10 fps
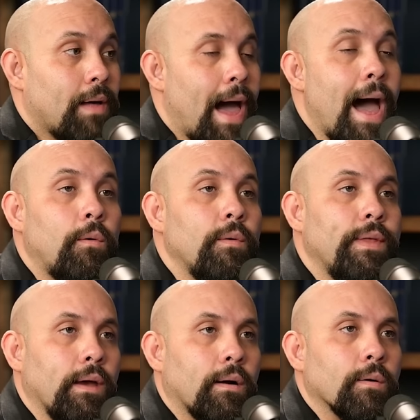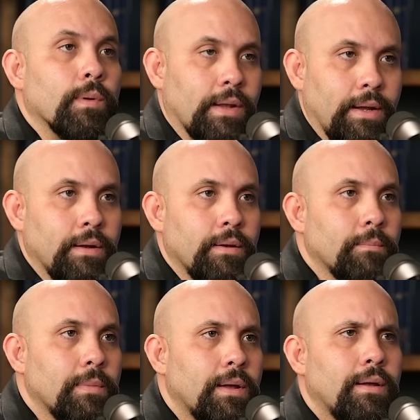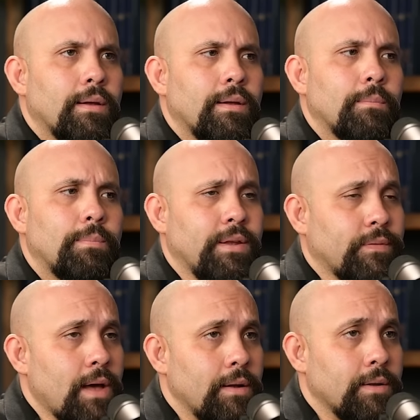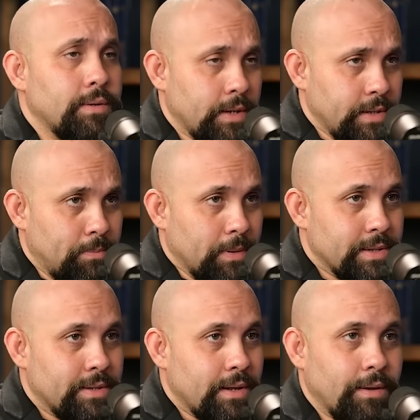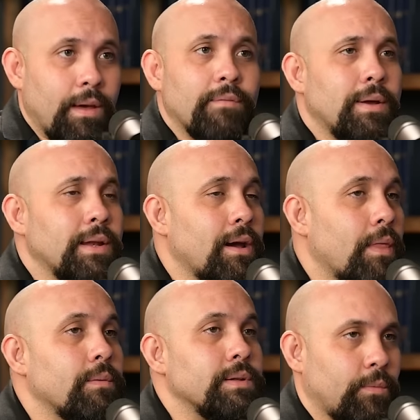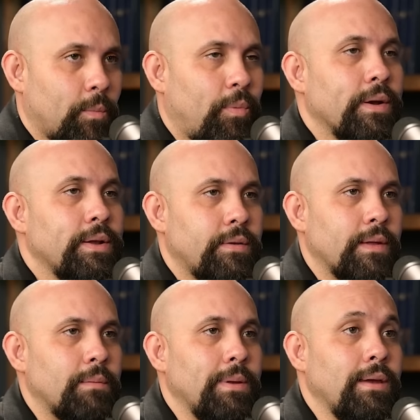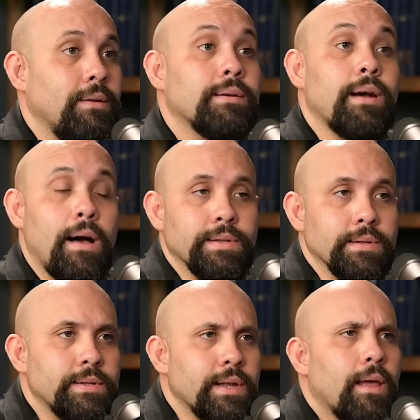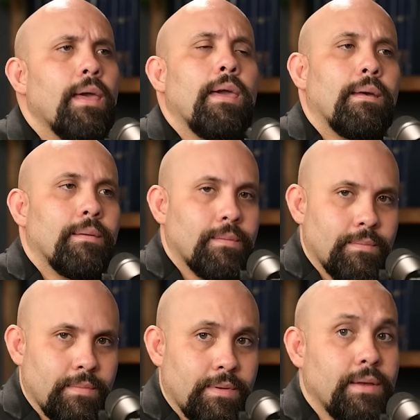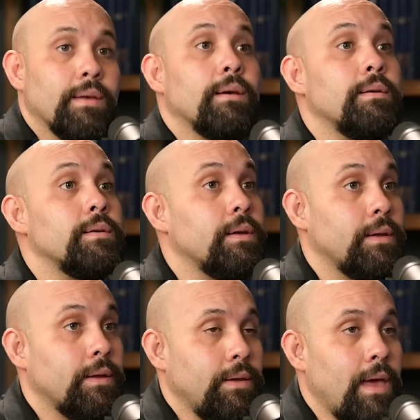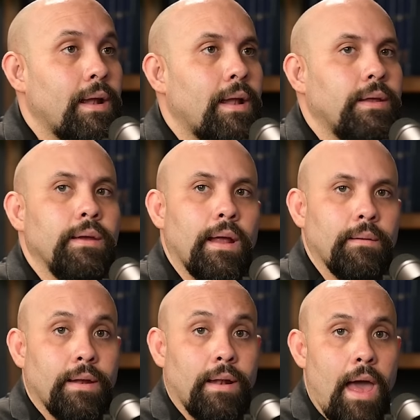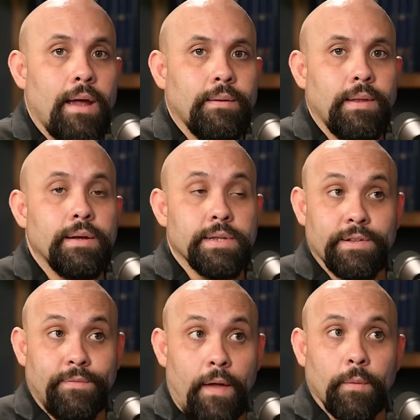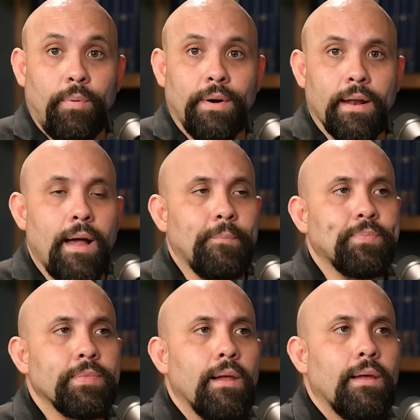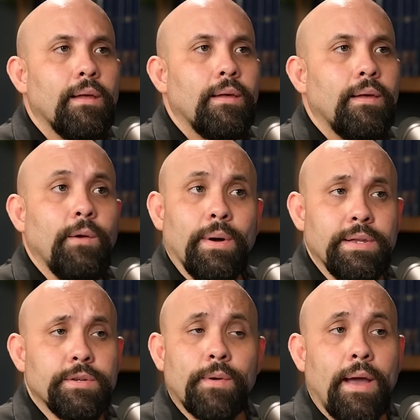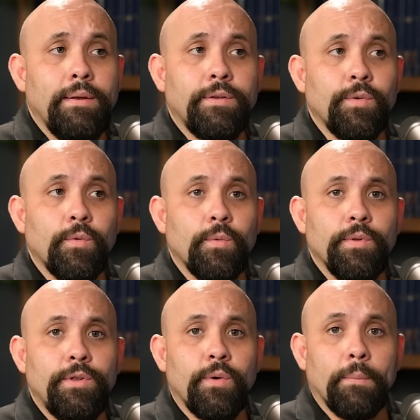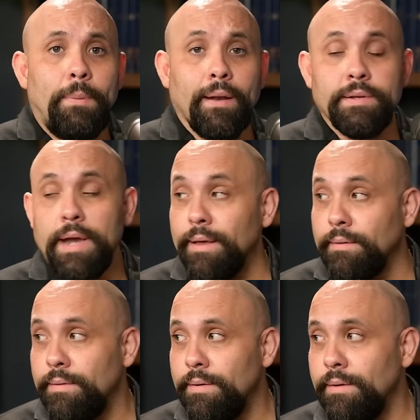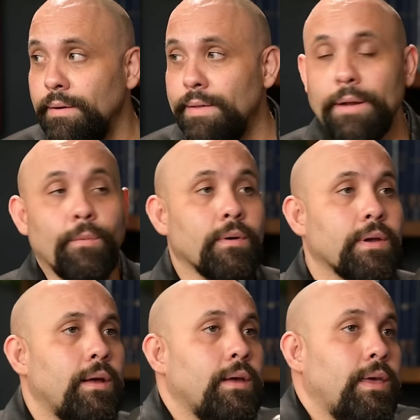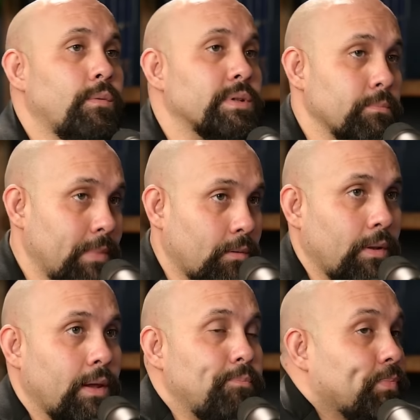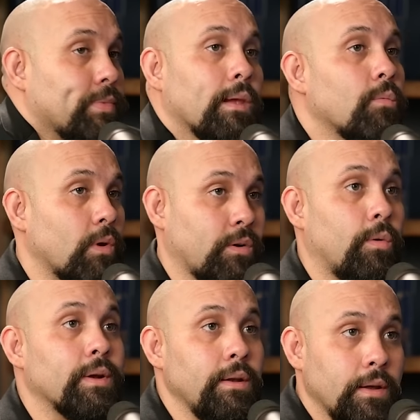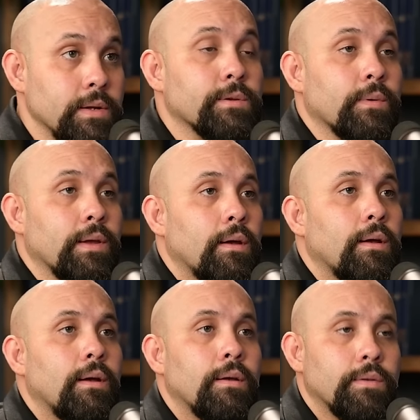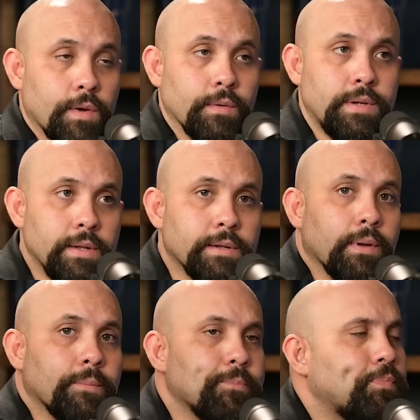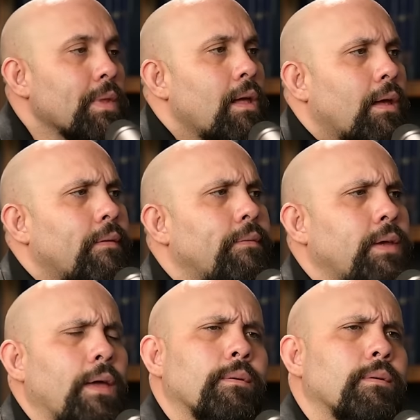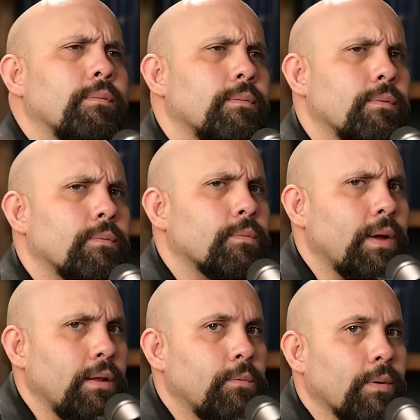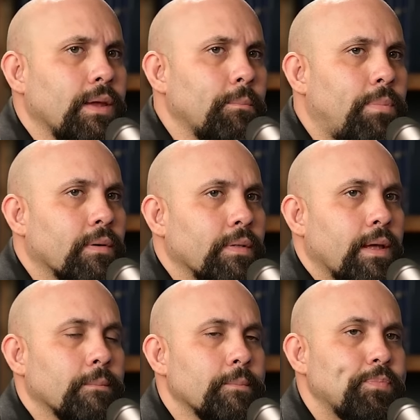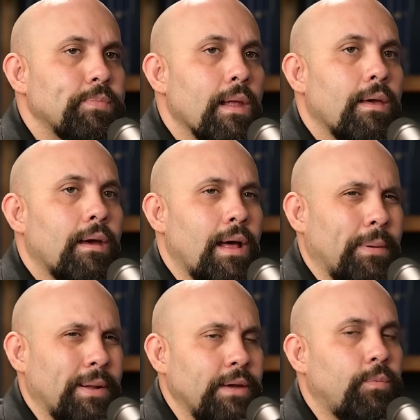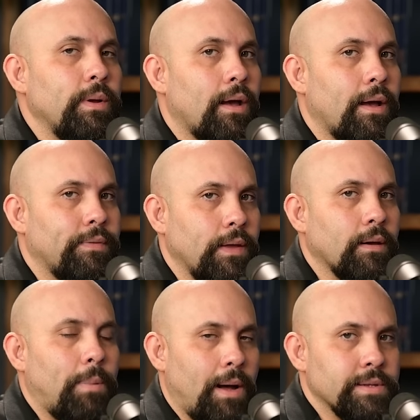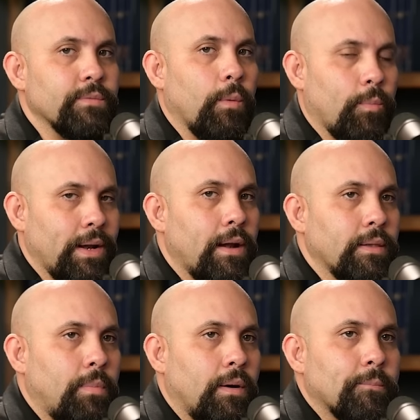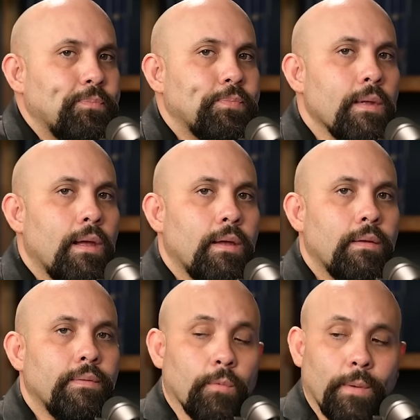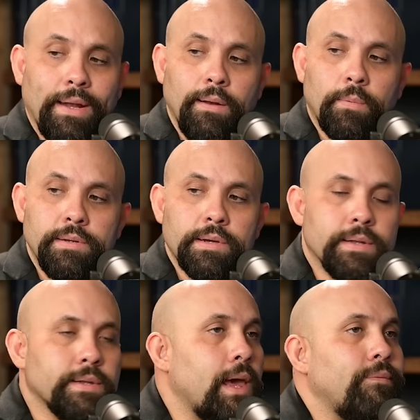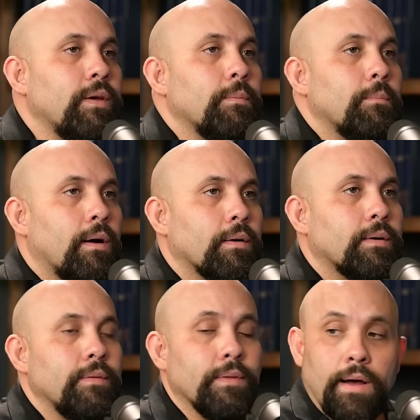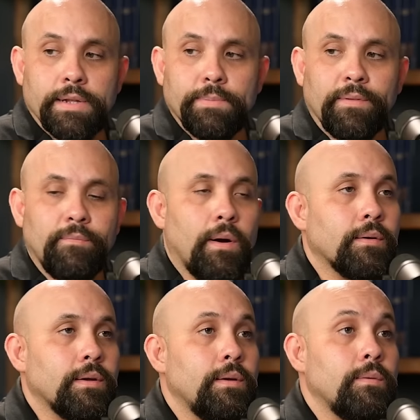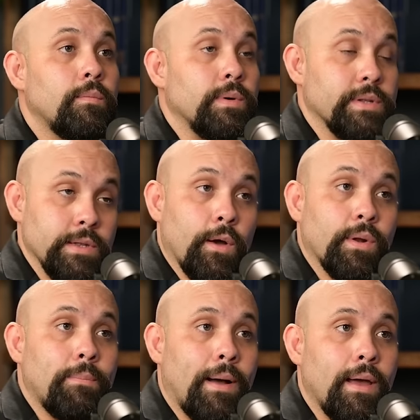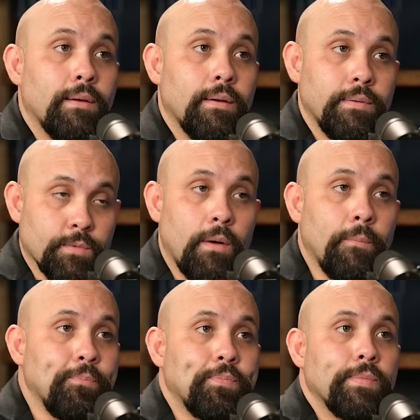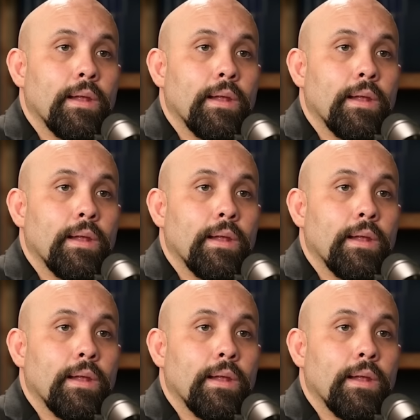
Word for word: how they are related to him. But you've got Hegesippus, and you have many others that will point to them being cousins. A second century church historian. Yeah, and he, and I'd add this, as Father pointed out, he wasn't trying to do an apologetic in that work. He was merely recording history, church history. The other really, really important thing, and I believe we, I think I'm positive we bring it out in the book, the reading we just gave you in Mark, in the Gospel of Mark, was noted by Jerome.